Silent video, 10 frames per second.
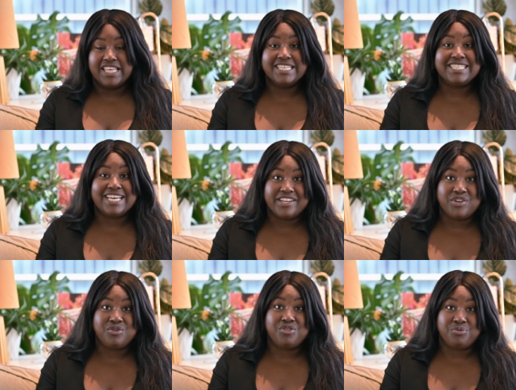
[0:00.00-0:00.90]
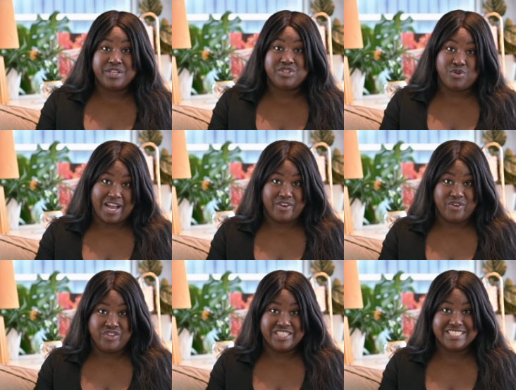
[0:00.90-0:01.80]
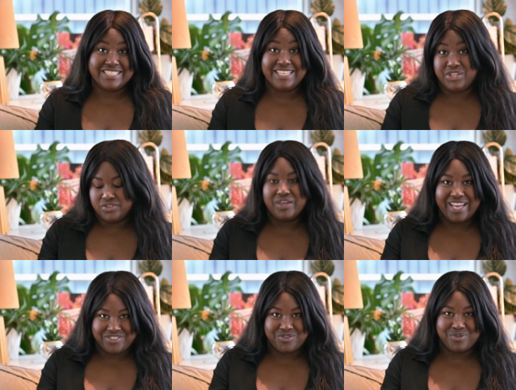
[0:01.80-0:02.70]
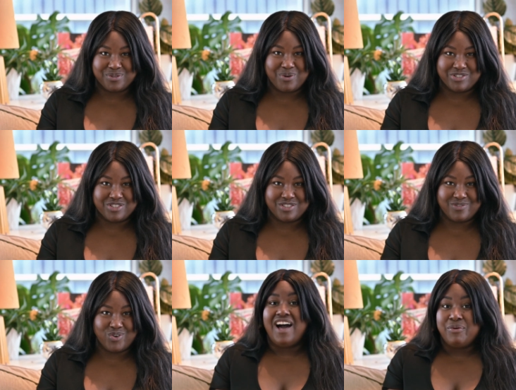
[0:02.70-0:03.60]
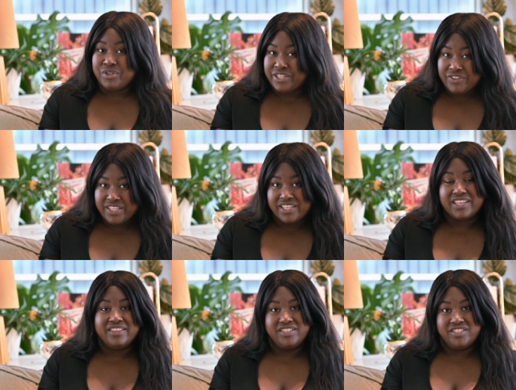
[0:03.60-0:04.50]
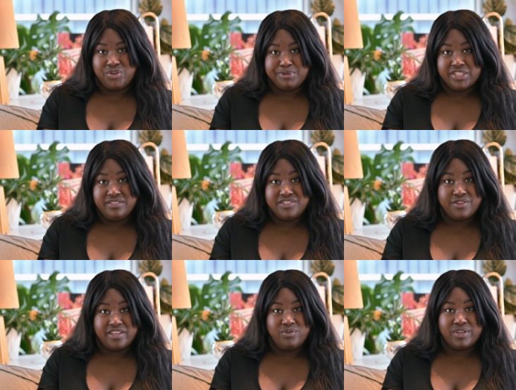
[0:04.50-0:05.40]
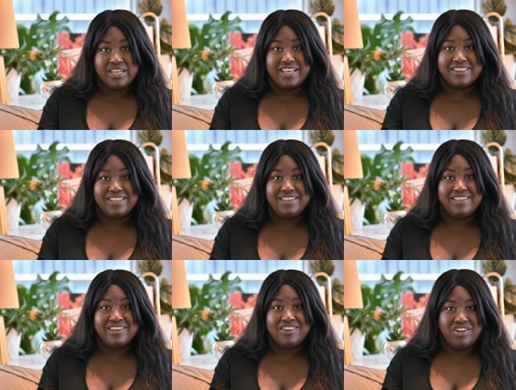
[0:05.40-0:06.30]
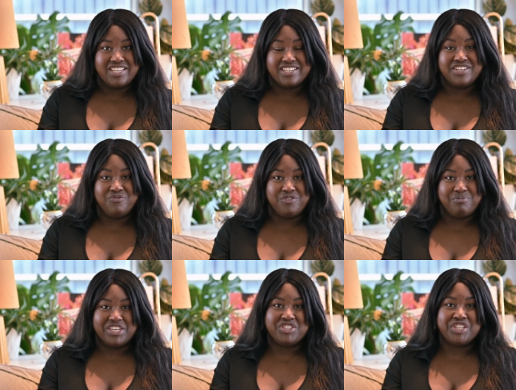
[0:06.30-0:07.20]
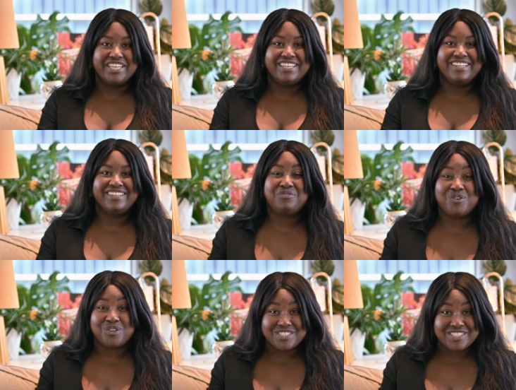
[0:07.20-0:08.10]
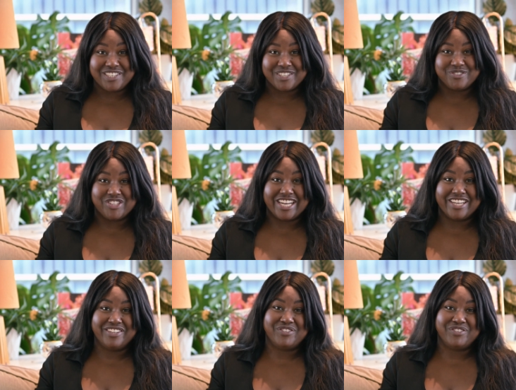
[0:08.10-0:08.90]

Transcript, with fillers: and the Diagnode 3 trial is here to answer those questions. I will leave a link in the description so that you can get the contact information for this clinical trial